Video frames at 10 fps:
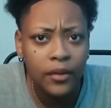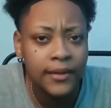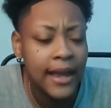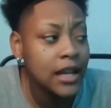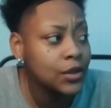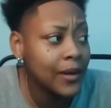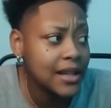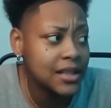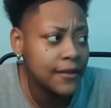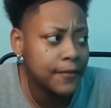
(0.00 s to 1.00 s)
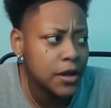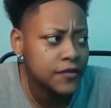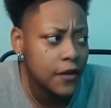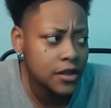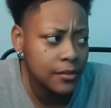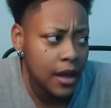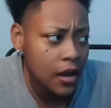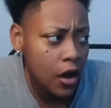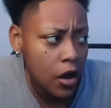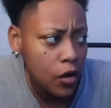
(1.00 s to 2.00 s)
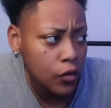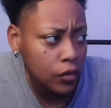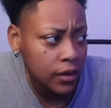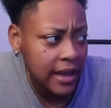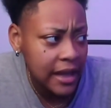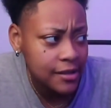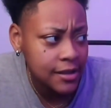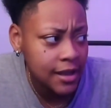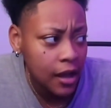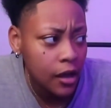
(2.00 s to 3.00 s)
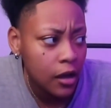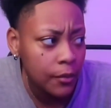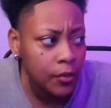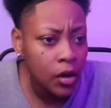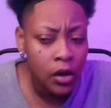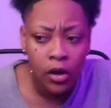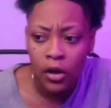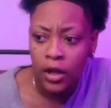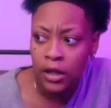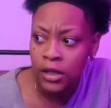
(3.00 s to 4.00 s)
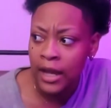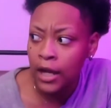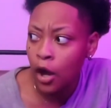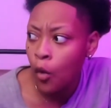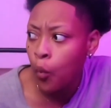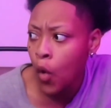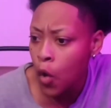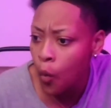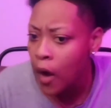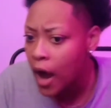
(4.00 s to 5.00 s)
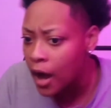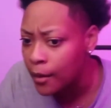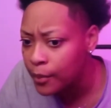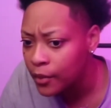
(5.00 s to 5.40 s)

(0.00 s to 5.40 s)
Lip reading: That's who I see first. First, I'm like, oh, that's Dub. There go Woo-Wop.